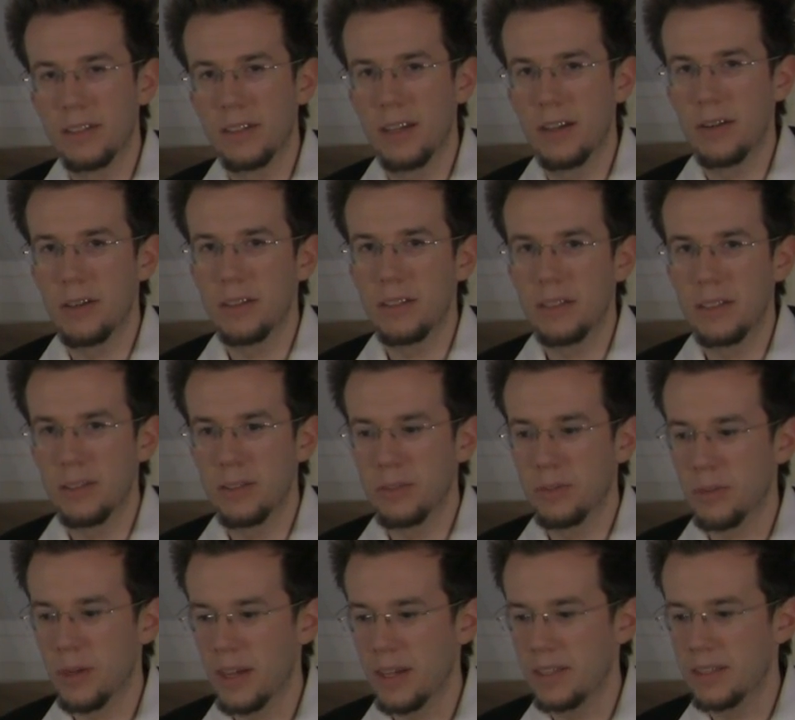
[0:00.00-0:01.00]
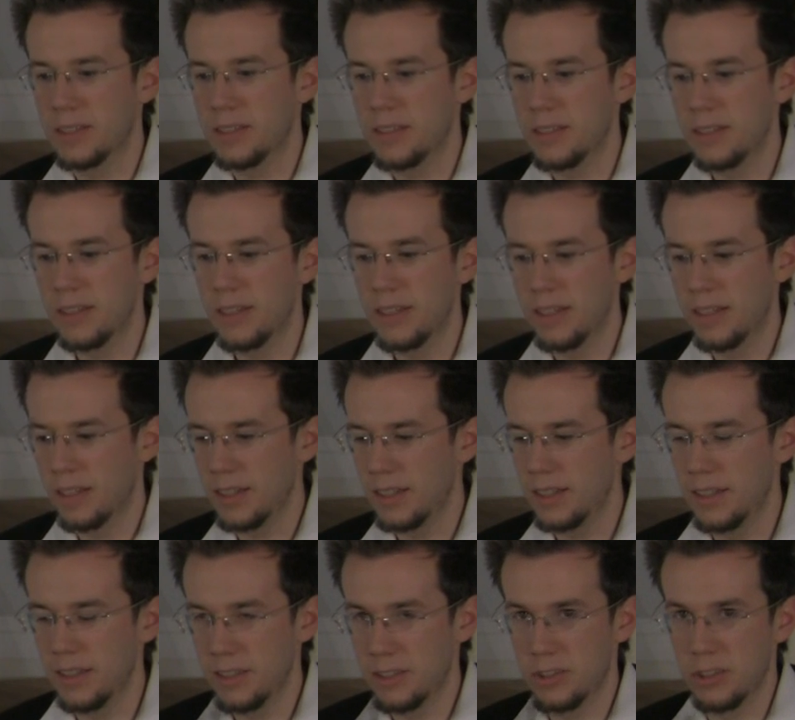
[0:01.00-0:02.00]
you would write C,
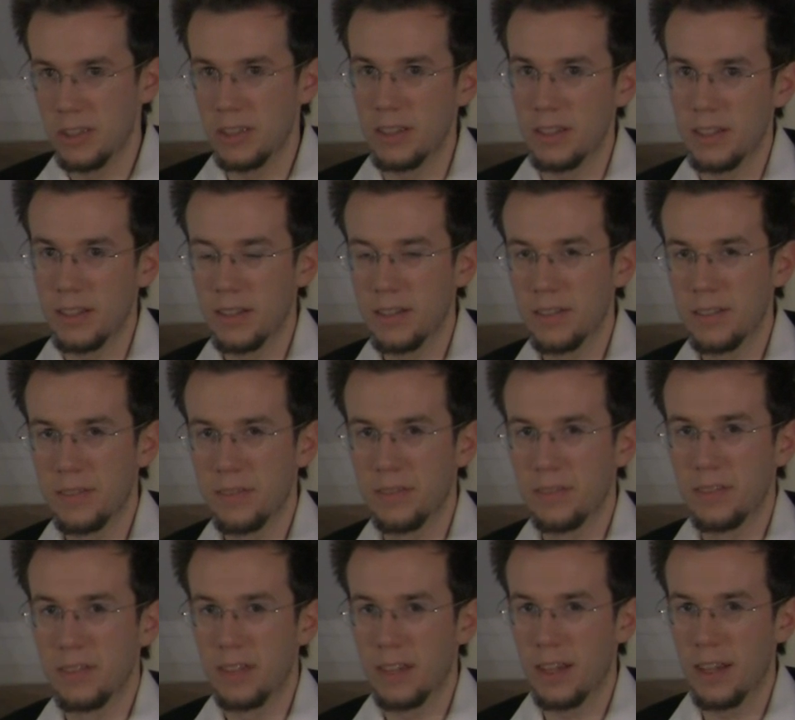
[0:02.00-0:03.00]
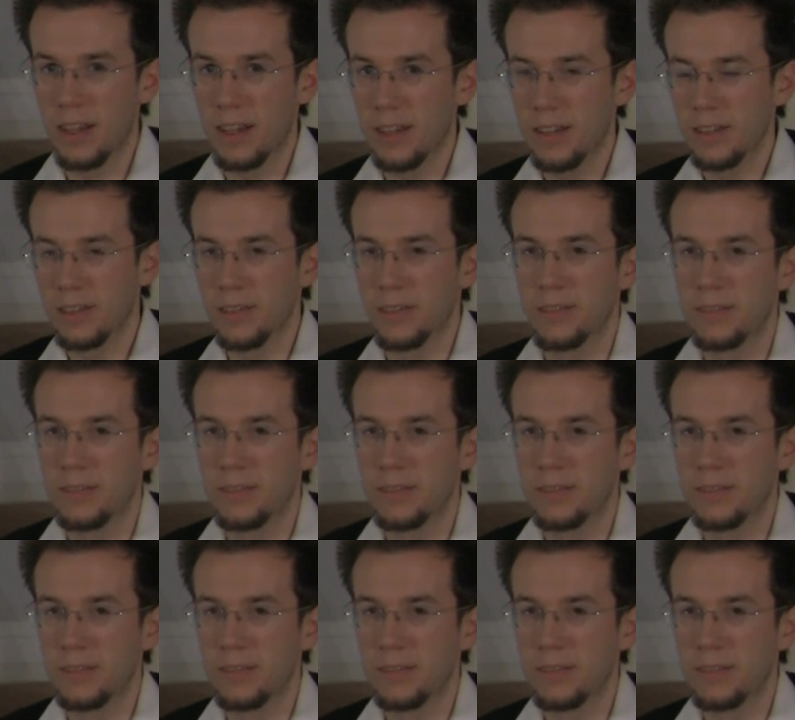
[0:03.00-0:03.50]
E, G. Okay?